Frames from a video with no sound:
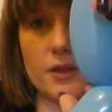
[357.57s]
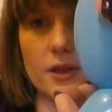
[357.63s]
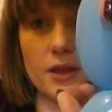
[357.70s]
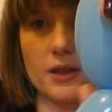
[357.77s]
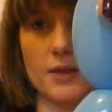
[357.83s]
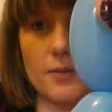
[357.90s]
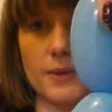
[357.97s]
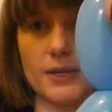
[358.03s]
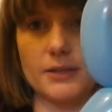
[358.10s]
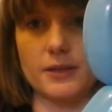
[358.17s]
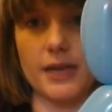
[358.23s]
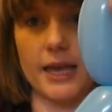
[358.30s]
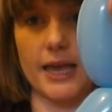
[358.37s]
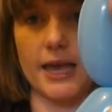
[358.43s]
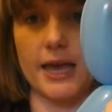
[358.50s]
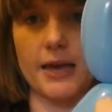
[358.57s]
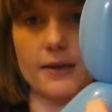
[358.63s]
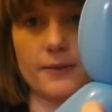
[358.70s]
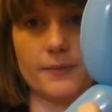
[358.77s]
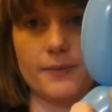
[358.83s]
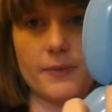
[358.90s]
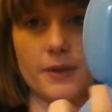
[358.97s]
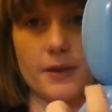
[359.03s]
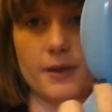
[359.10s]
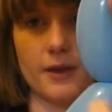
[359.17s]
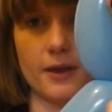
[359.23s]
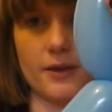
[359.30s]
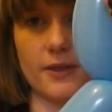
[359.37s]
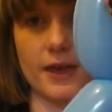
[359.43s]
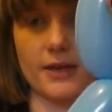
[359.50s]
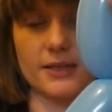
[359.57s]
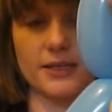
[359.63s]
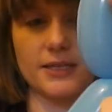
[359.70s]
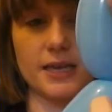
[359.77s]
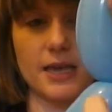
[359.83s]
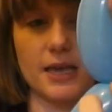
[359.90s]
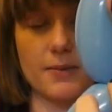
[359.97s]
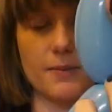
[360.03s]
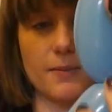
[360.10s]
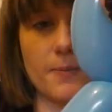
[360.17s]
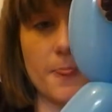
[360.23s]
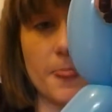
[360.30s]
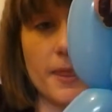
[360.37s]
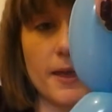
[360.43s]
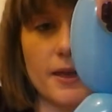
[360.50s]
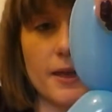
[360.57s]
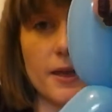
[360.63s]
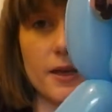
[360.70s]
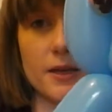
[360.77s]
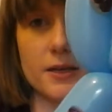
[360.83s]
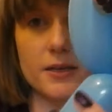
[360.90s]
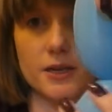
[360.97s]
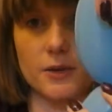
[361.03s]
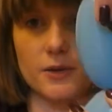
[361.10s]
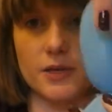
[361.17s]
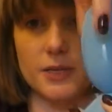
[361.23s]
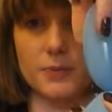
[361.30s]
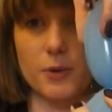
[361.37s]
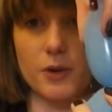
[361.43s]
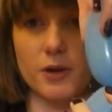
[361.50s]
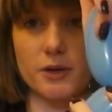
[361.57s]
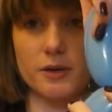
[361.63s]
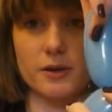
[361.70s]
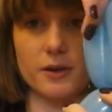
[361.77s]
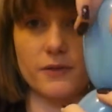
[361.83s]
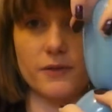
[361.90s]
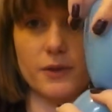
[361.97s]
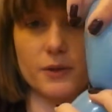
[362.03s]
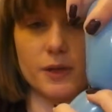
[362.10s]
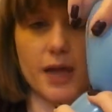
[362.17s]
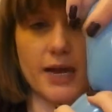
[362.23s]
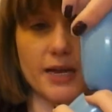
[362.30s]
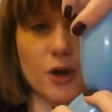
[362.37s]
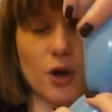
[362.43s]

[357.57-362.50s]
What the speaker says: in the middle here at that seam. So at this point, if you line it